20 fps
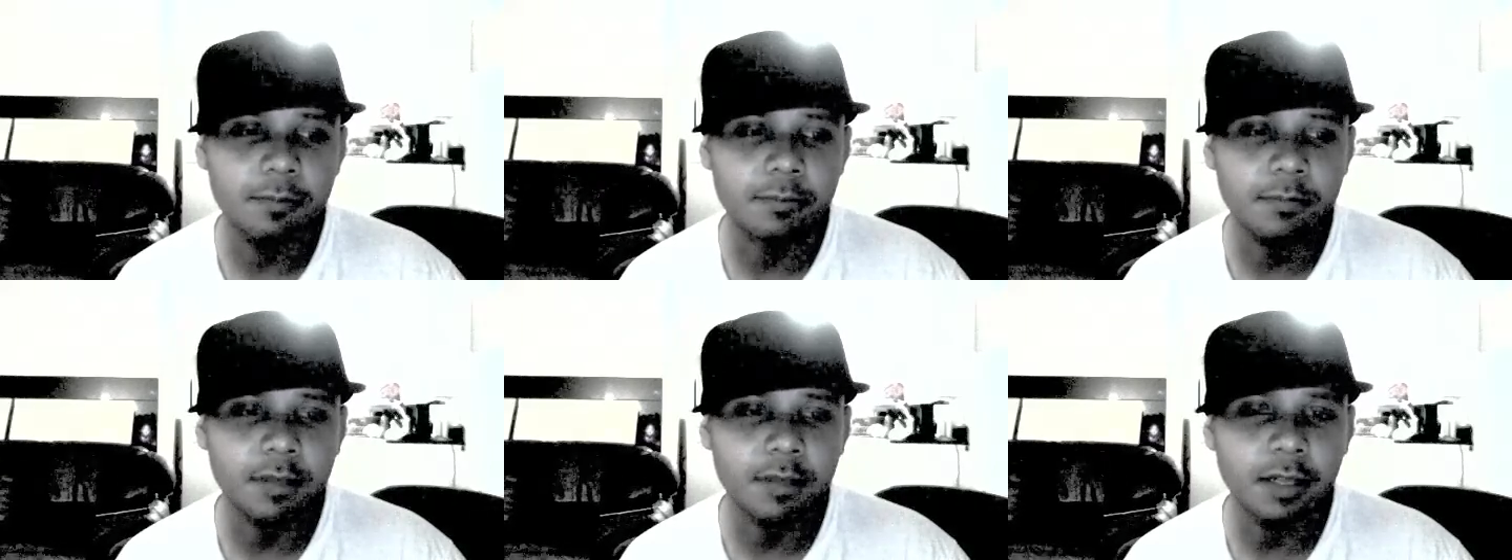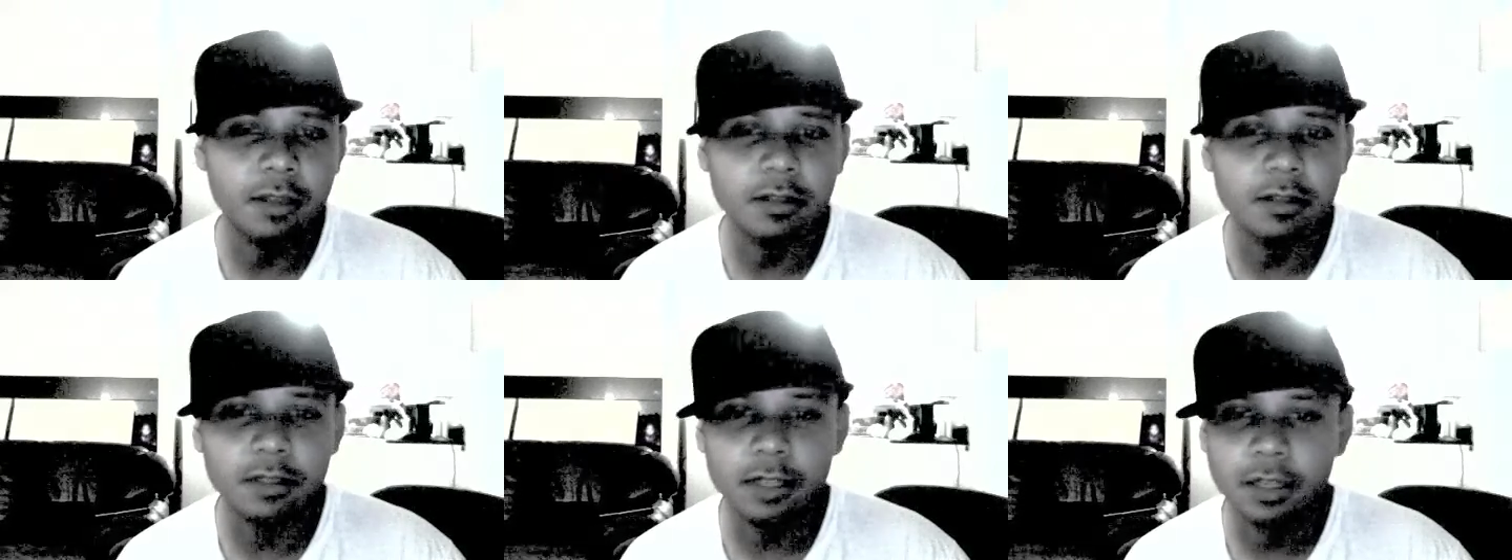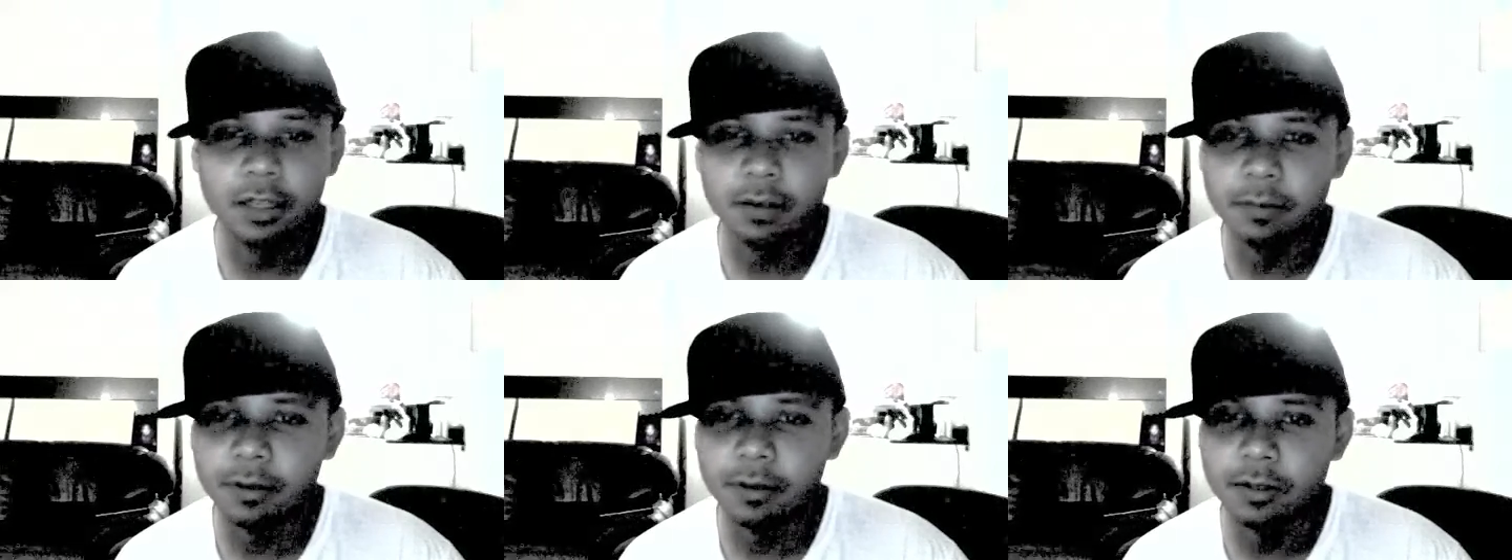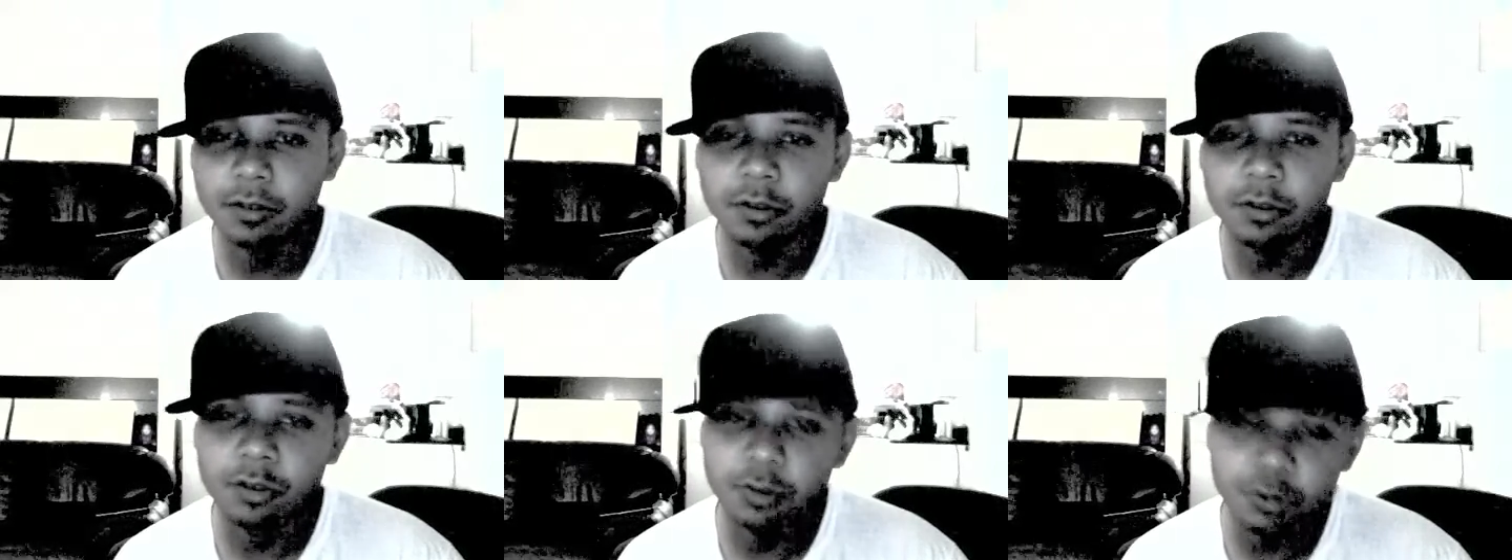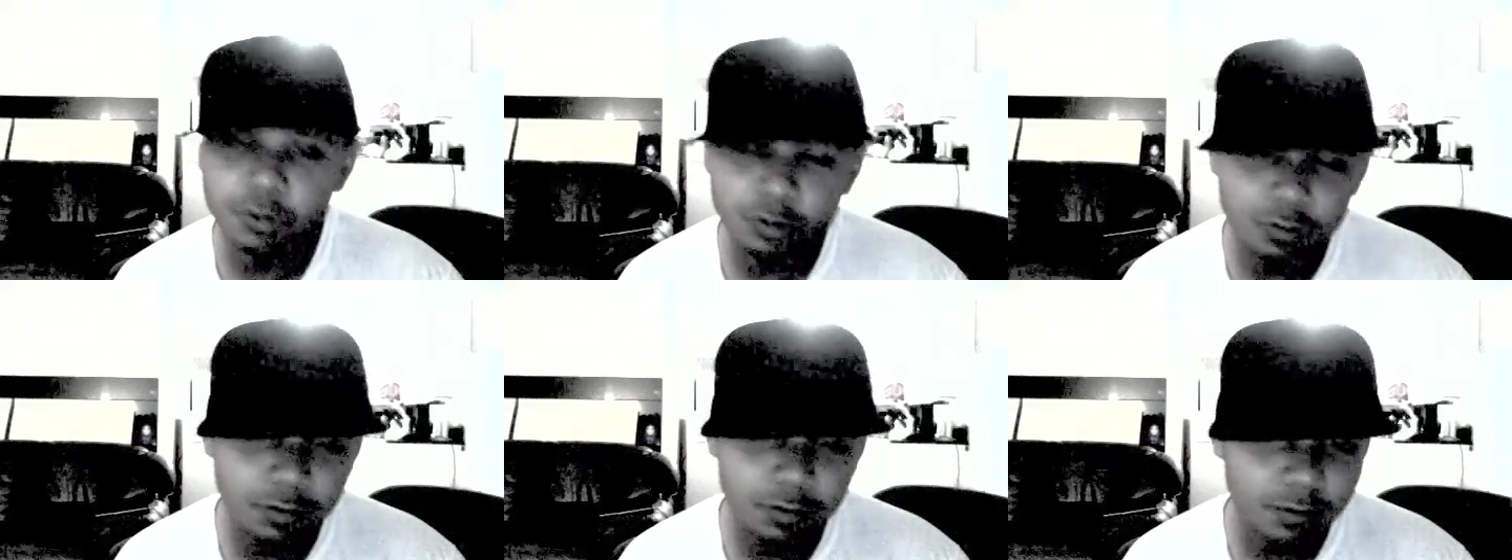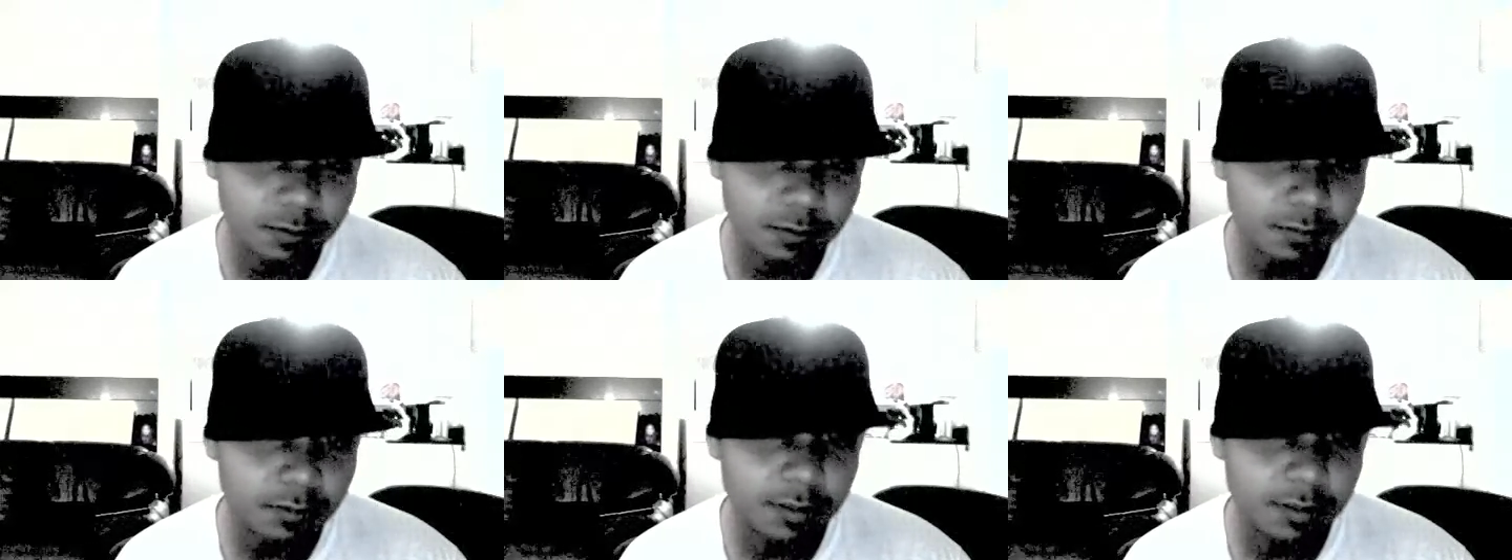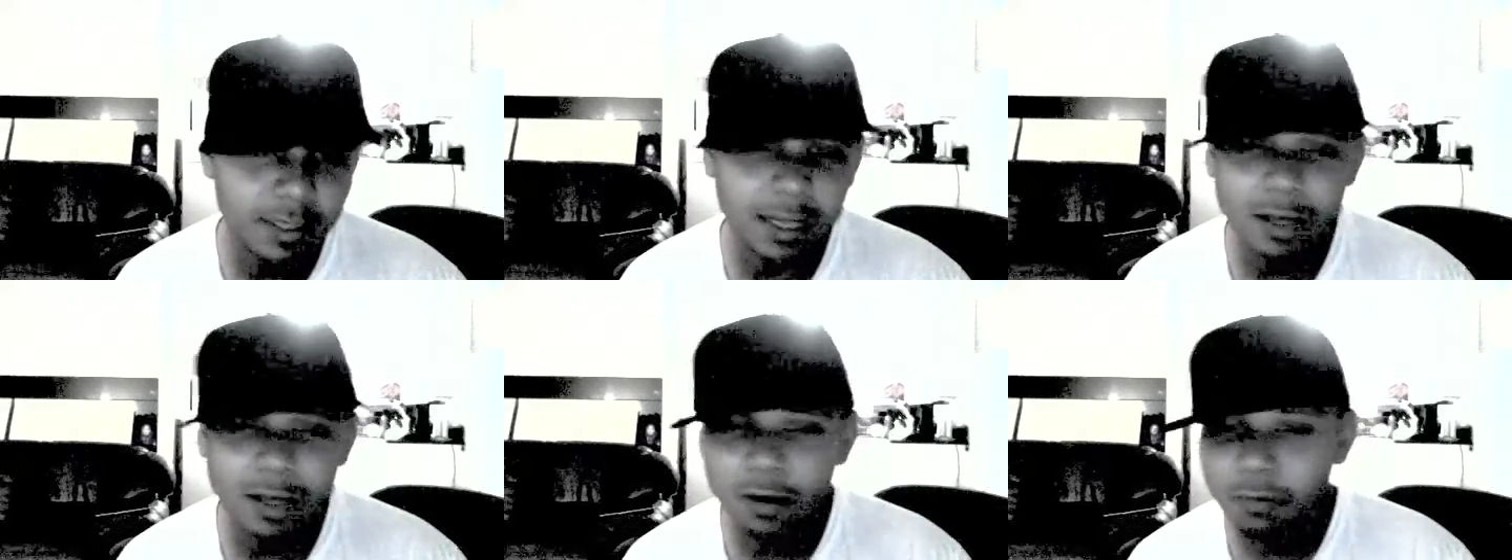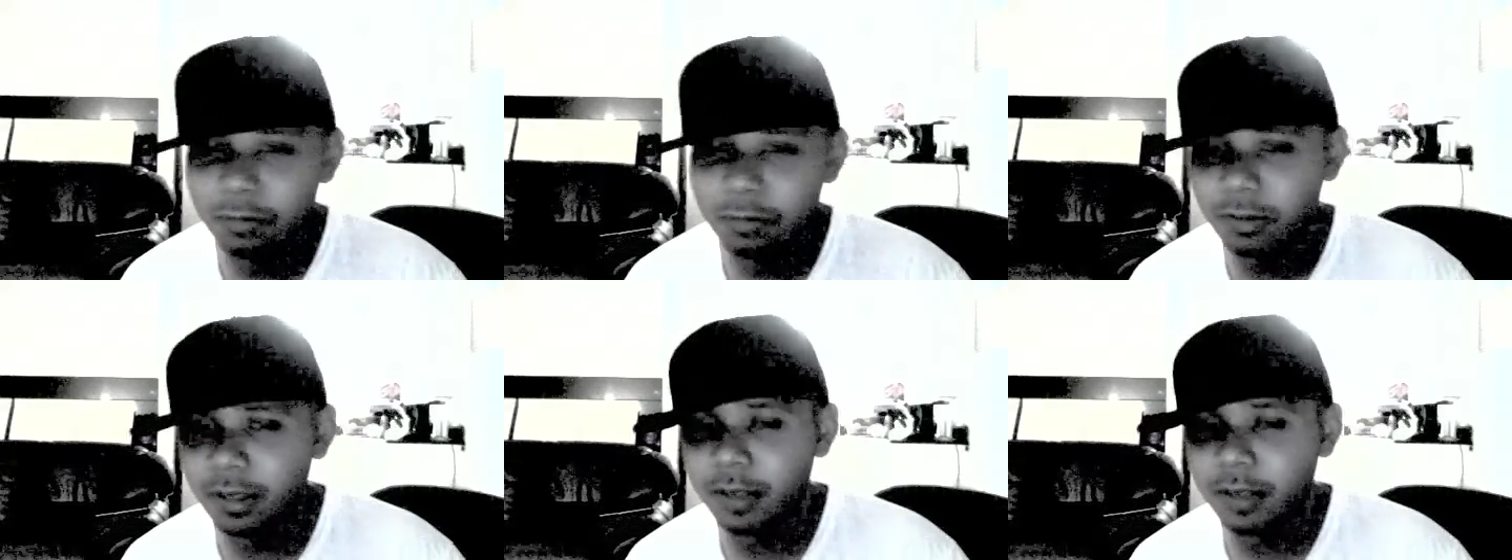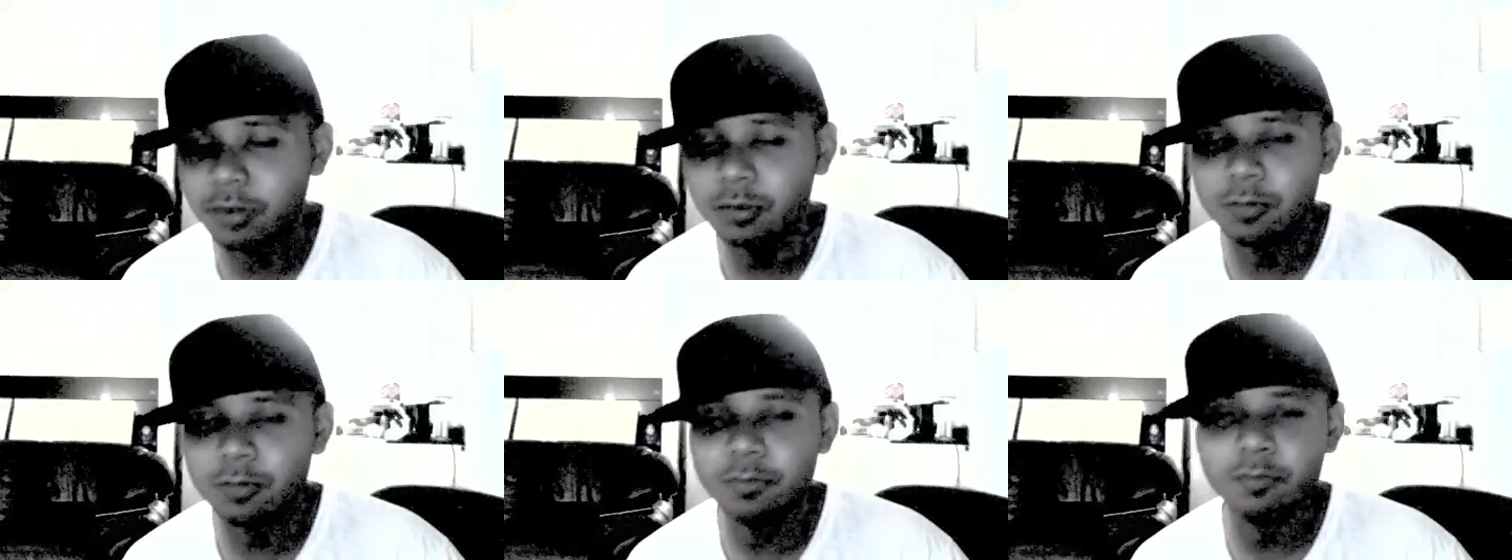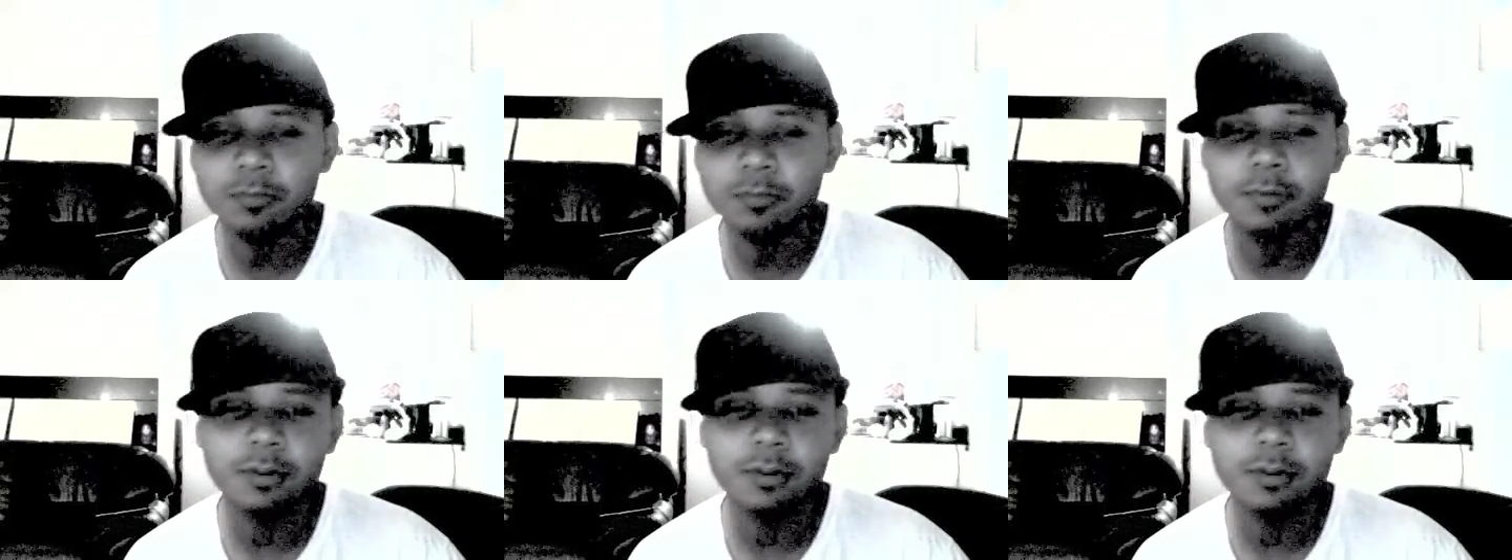They looked at him as a kook, downplayed him